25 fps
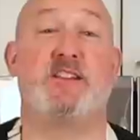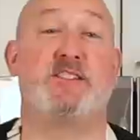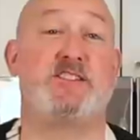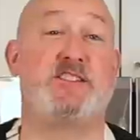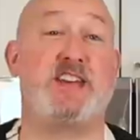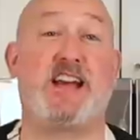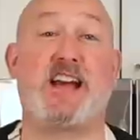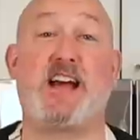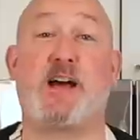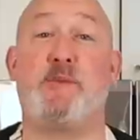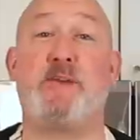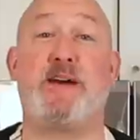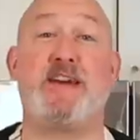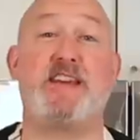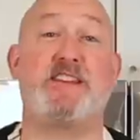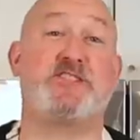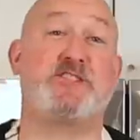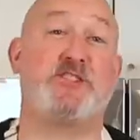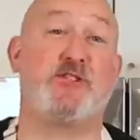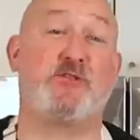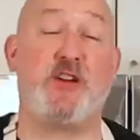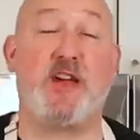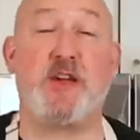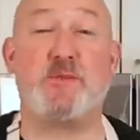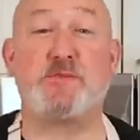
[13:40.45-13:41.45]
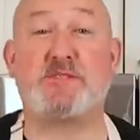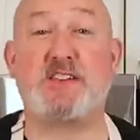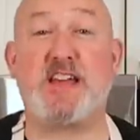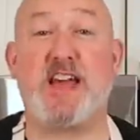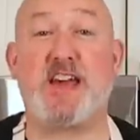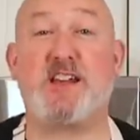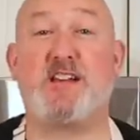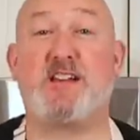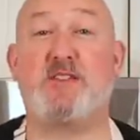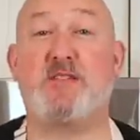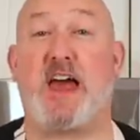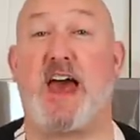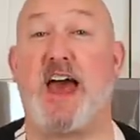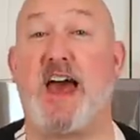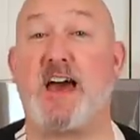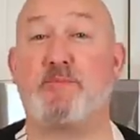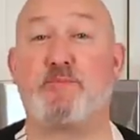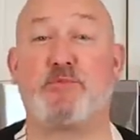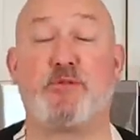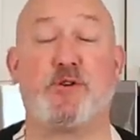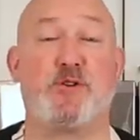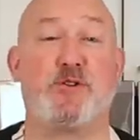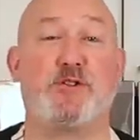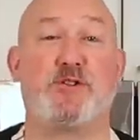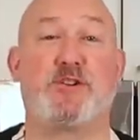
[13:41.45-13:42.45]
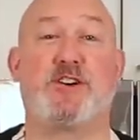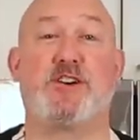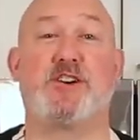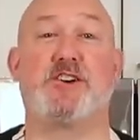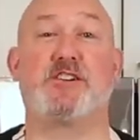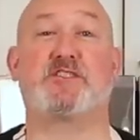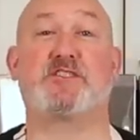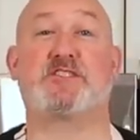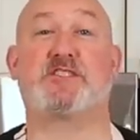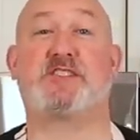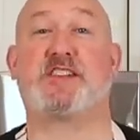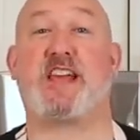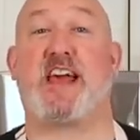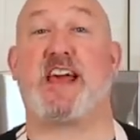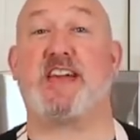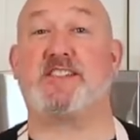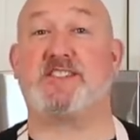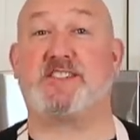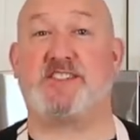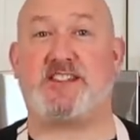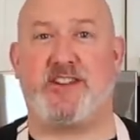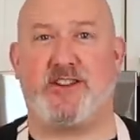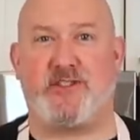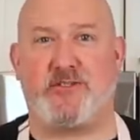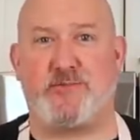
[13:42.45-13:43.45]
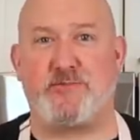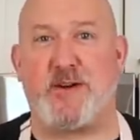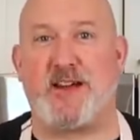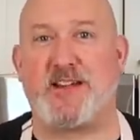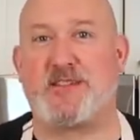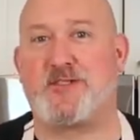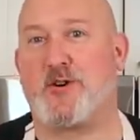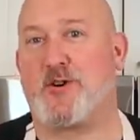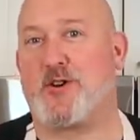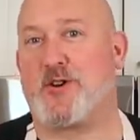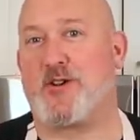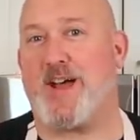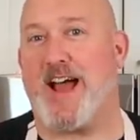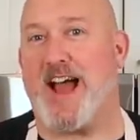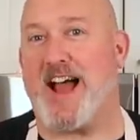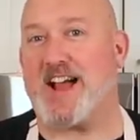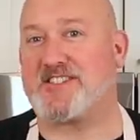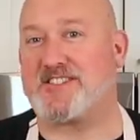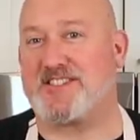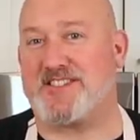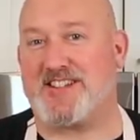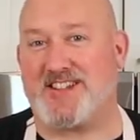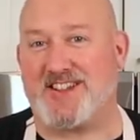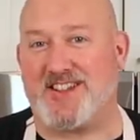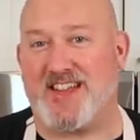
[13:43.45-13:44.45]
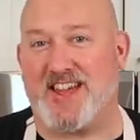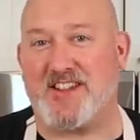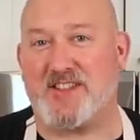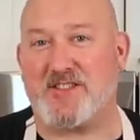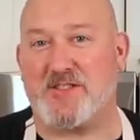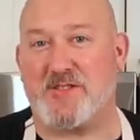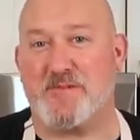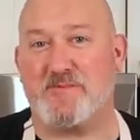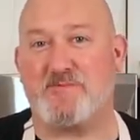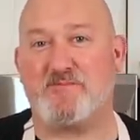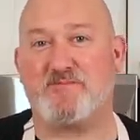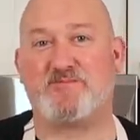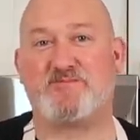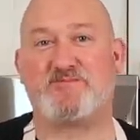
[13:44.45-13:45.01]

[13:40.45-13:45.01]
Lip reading: Check out my Instagram channel @Protocooks and see if my daughter actually liked them.